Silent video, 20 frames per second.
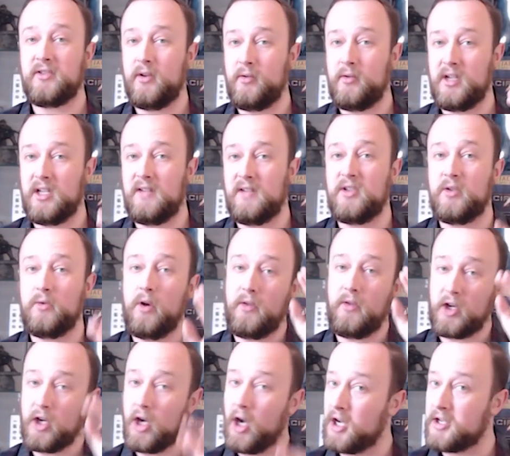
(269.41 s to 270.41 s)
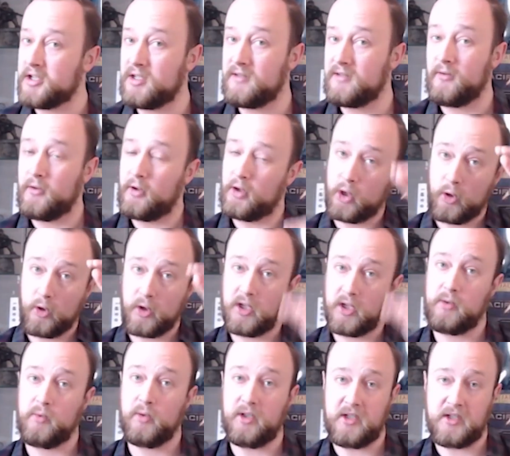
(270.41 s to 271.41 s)
and it gives you all the costs for the currently
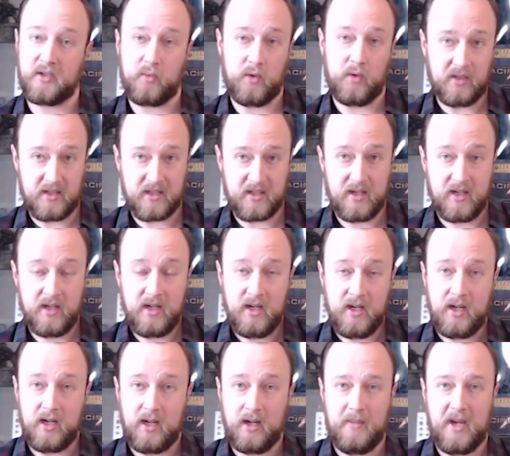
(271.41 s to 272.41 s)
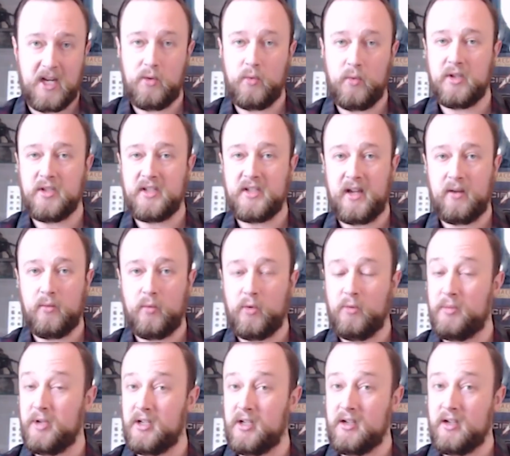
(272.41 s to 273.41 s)
released ones. Any ones that will be